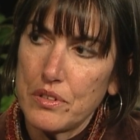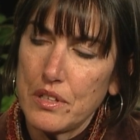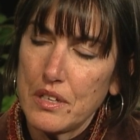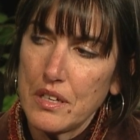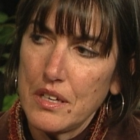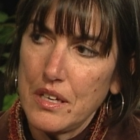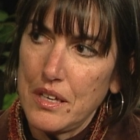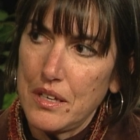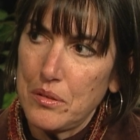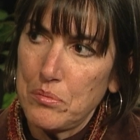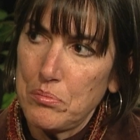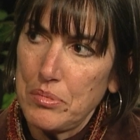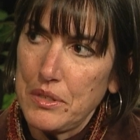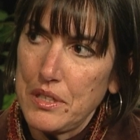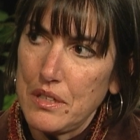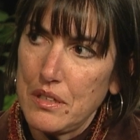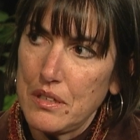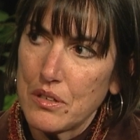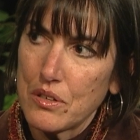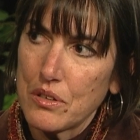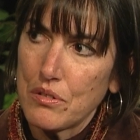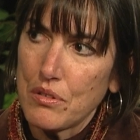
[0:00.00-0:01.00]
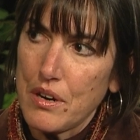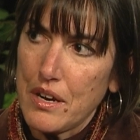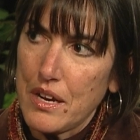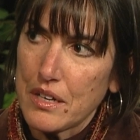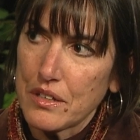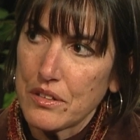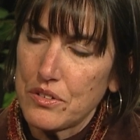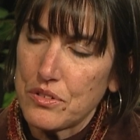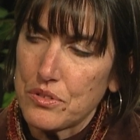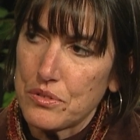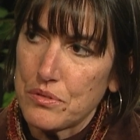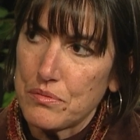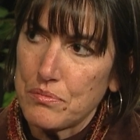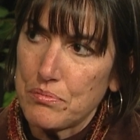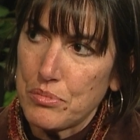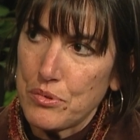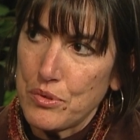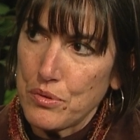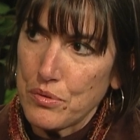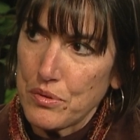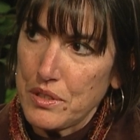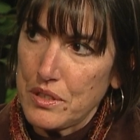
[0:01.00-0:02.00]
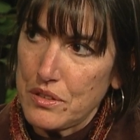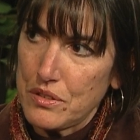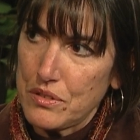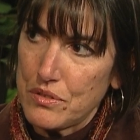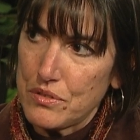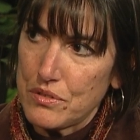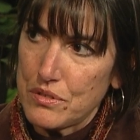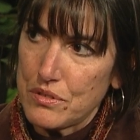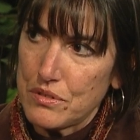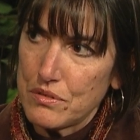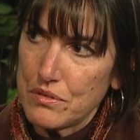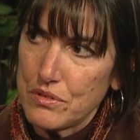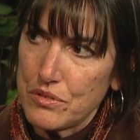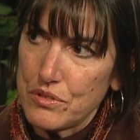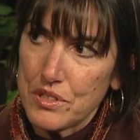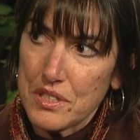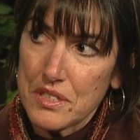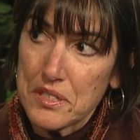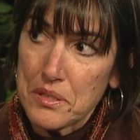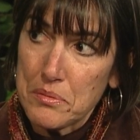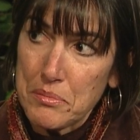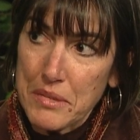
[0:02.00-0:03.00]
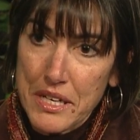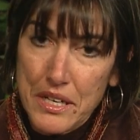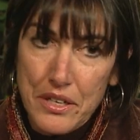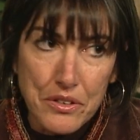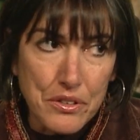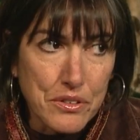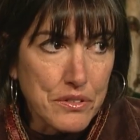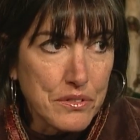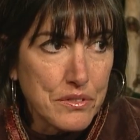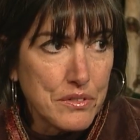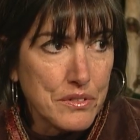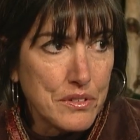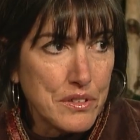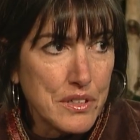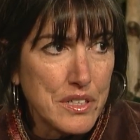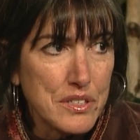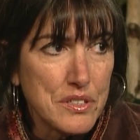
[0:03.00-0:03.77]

They can't be cracked or broken, or does it matter? It's